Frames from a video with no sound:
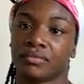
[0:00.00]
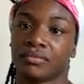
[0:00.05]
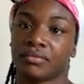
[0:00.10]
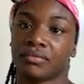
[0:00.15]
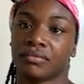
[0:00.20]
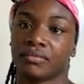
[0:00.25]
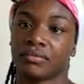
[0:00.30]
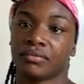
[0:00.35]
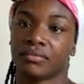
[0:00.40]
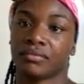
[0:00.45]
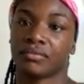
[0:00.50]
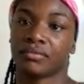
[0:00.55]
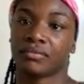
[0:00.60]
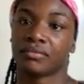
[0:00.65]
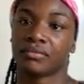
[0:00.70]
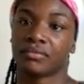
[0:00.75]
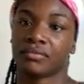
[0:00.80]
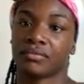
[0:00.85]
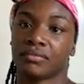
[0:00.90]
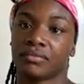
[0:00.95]

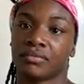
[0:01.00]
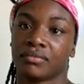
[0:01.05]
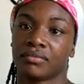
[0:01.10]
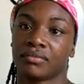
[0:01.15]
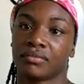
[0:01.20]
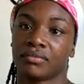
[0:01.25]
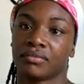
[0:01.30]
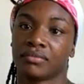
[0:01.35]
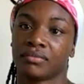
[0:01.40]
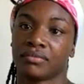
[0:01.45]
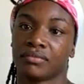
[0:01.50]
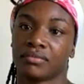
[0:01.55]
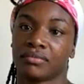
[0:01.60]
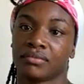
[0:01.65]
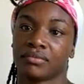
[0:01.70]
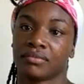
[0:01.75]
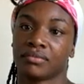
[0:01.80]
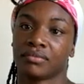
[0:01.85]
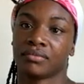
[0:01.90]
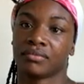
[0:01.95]

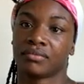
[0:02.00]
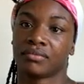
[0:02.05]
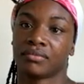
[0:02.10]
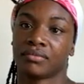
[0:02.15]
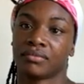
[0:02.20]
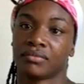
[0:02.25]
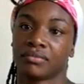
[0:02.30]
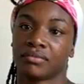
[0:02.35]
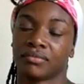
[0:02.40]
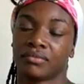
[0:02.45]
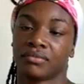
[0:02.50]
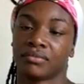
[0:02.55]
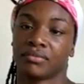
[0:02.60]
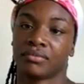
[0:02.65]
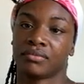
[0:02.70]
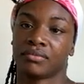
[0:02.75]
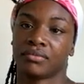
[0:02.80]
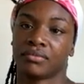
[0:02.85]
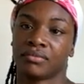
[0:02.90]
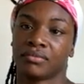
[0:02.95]

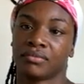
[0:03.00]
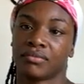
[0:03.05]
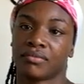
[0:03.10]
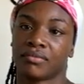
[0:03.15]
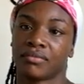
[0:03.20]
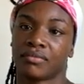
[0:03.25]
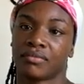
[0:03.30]
(not speaking)